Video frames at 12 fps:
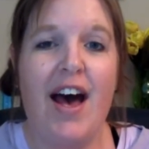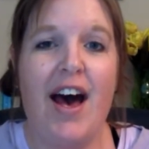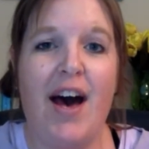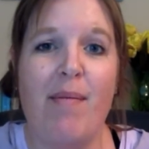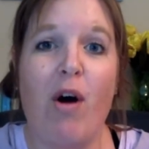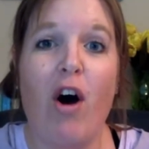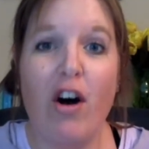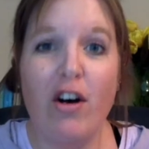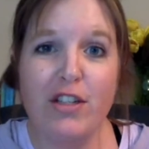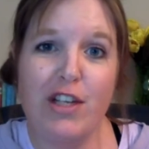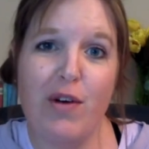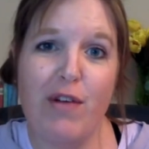Um,
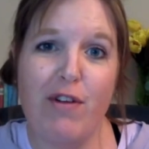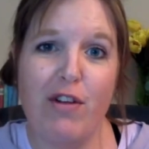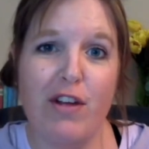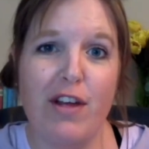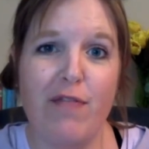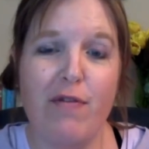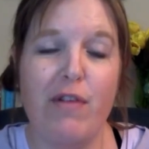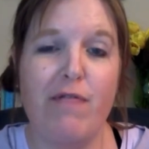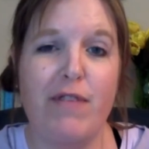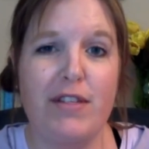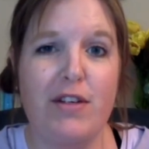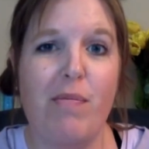also, if you're looking for a
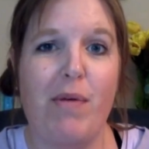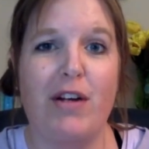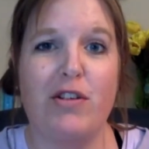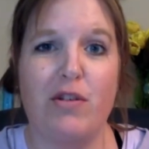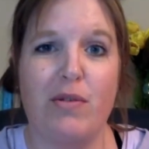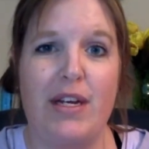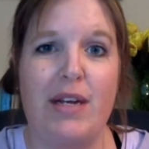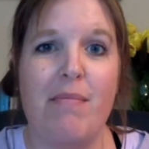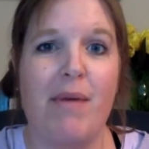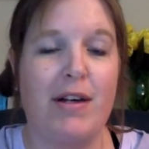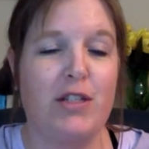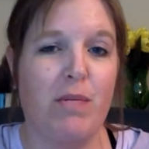physical book to read,
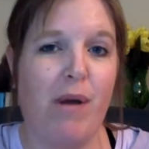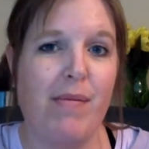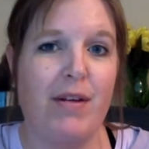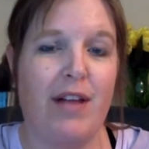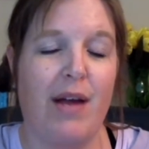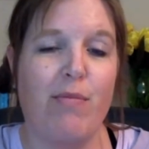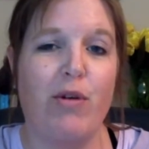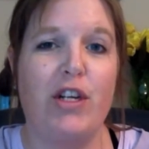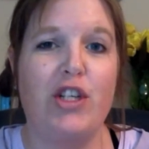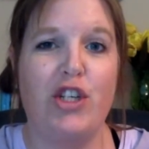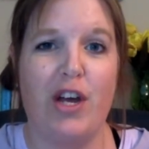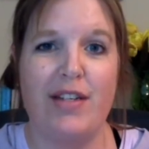Musser Public Library
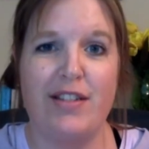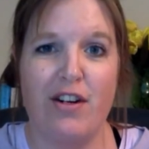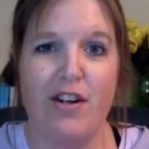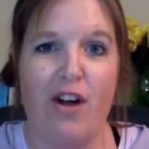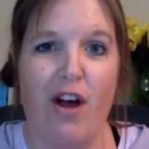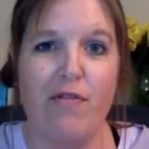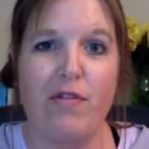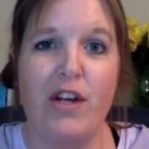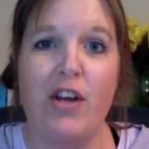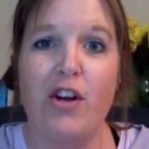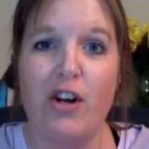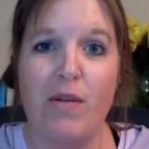just started
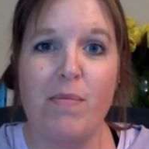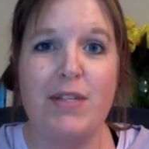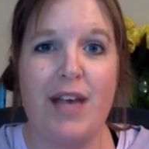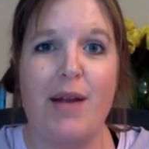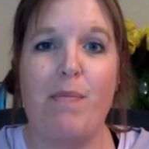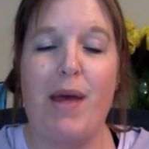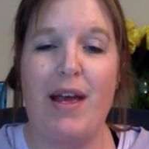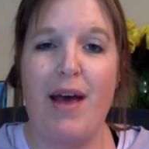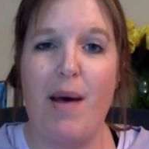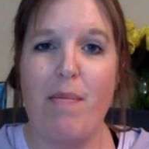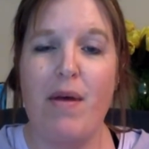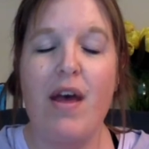offering curbside
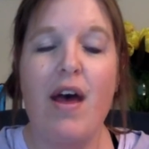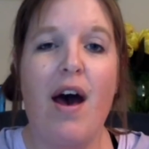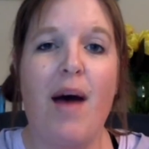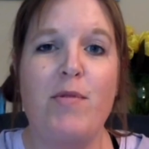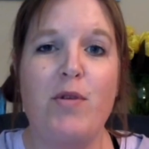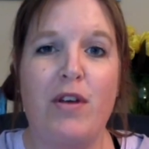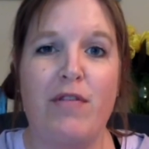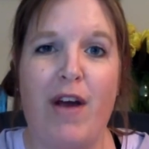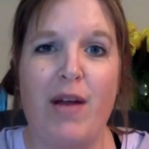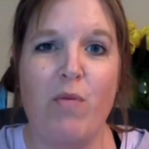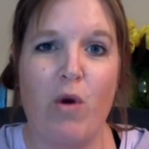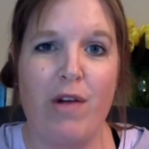pickup. Um, you can
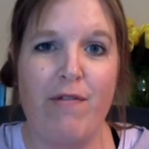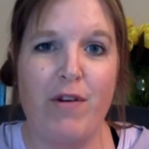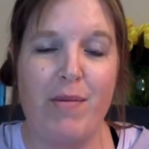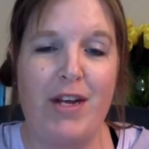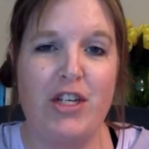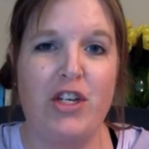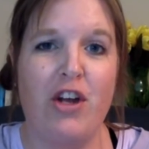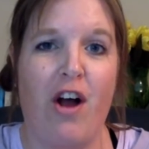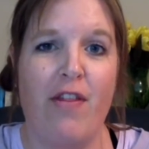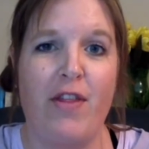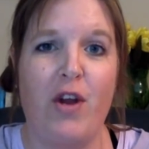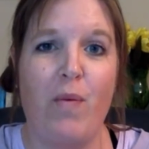find more information
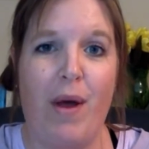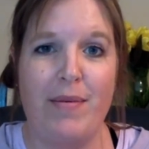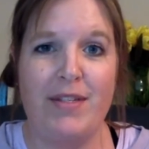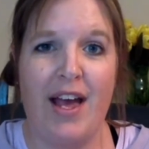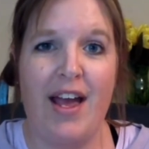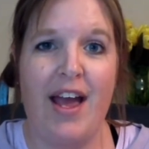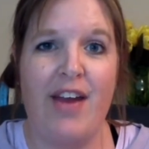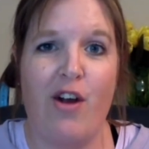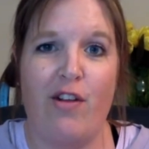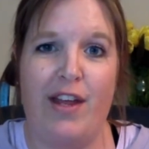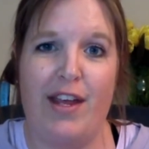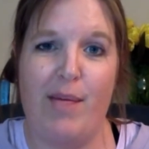on their website, and
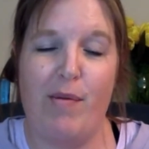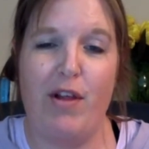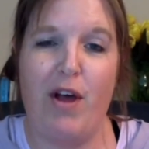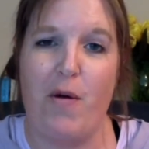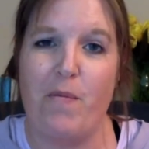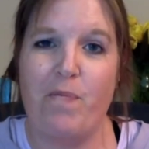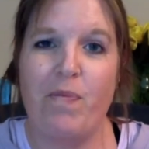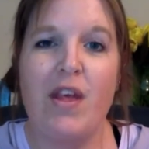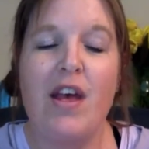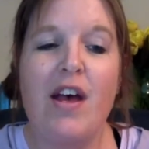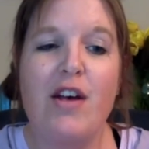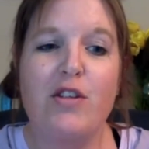I'll link it below.
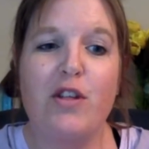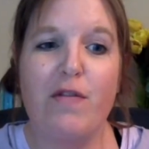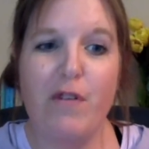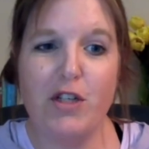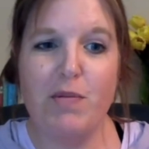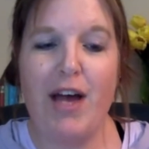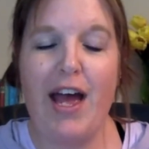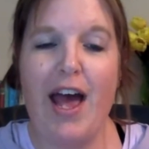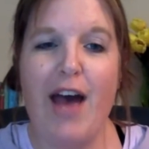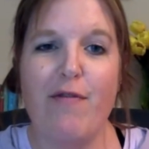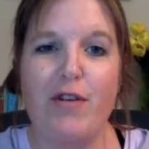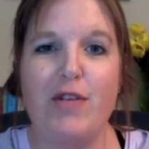So the first book I
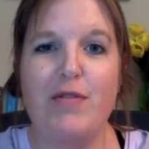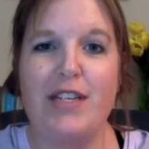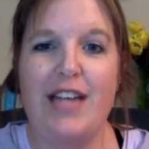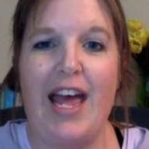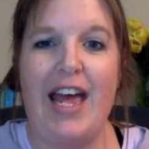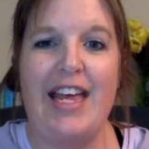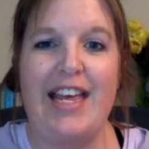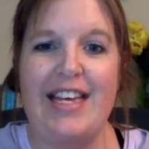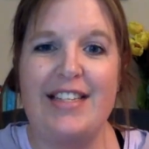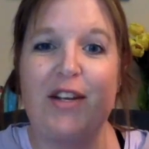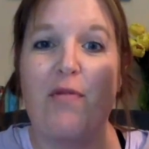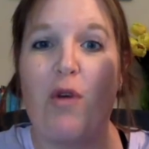have for you today
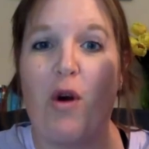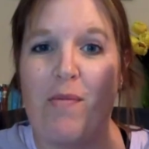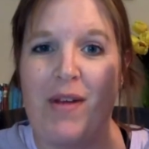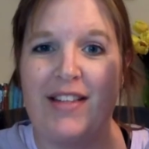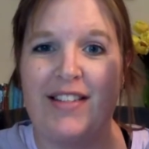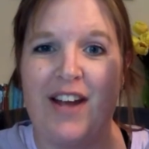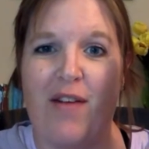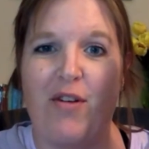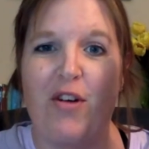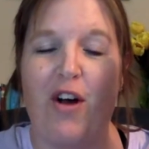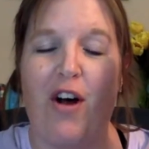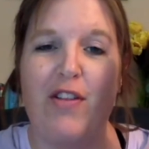is a romance
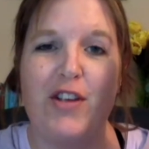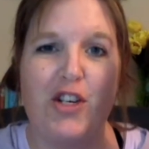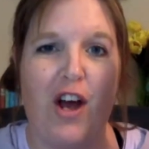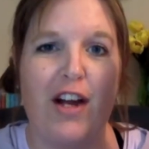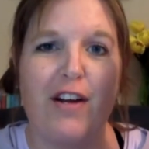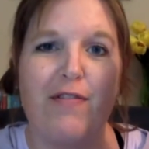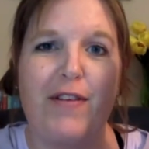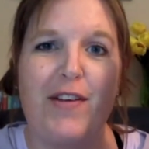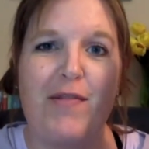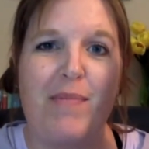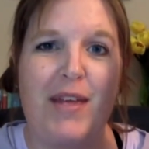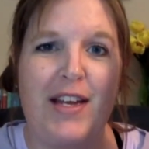novel called The Geography
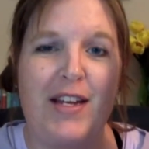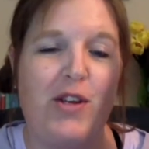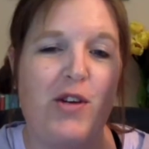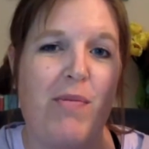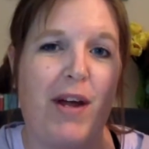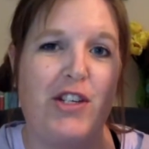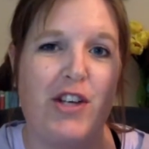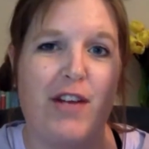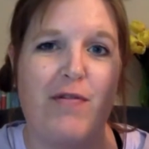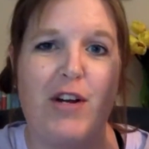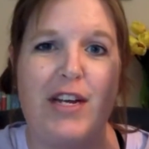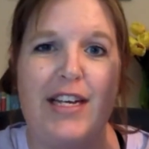of Me and You by
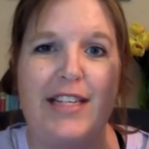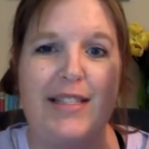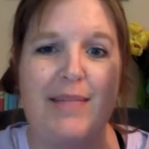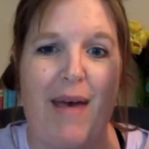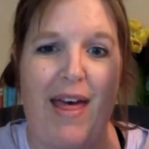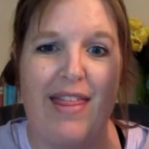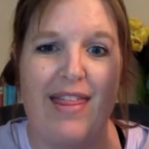Jennifer E. Smith.